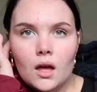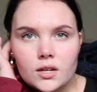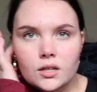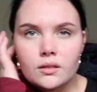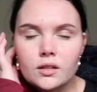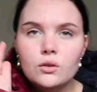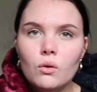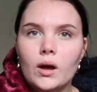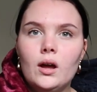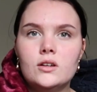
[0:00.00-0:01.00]
I don't think you
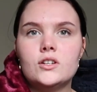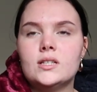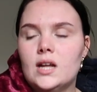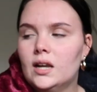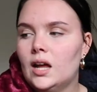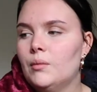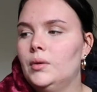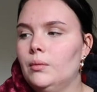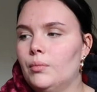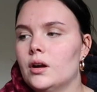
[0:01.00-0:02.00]
quite understand how
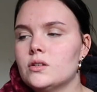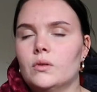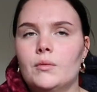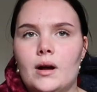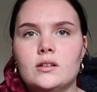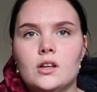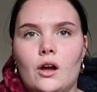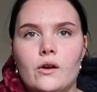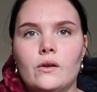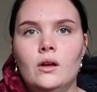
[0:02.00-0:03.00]
many books we're about to
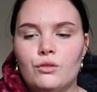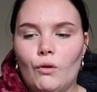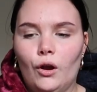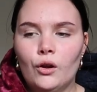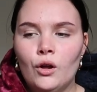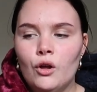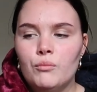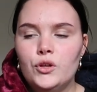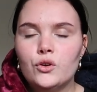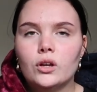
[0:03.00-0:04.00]
go through, but you